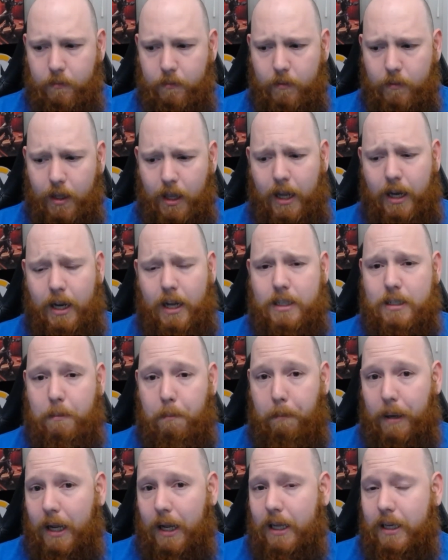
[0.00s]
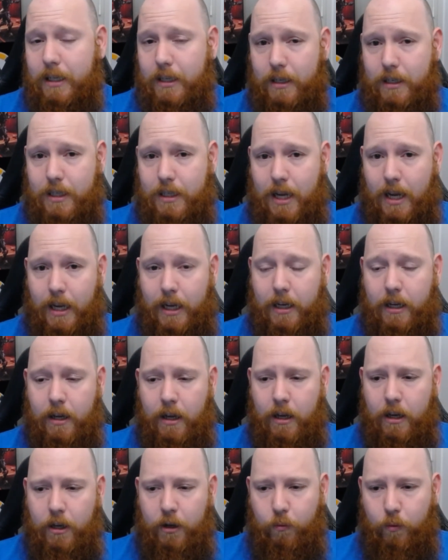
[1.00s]
And as a blood tank,
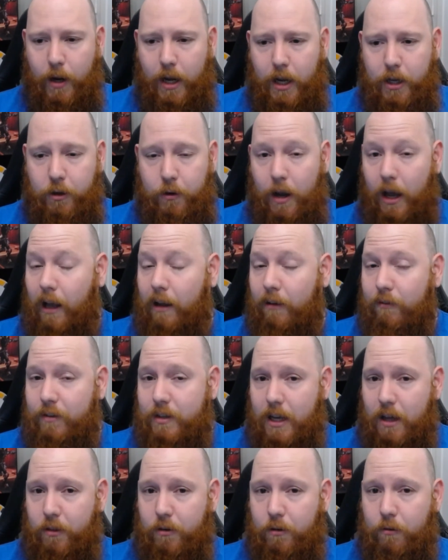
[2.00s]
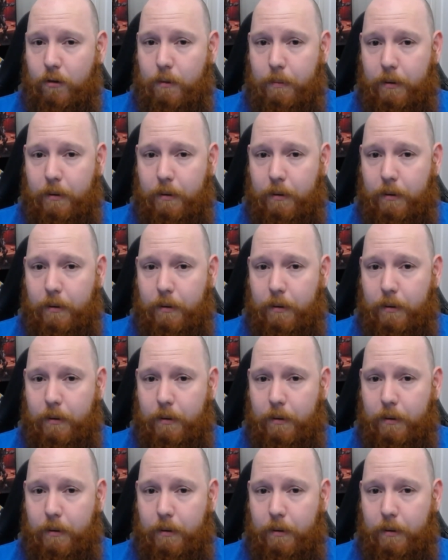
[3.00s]
where you have Death Grip,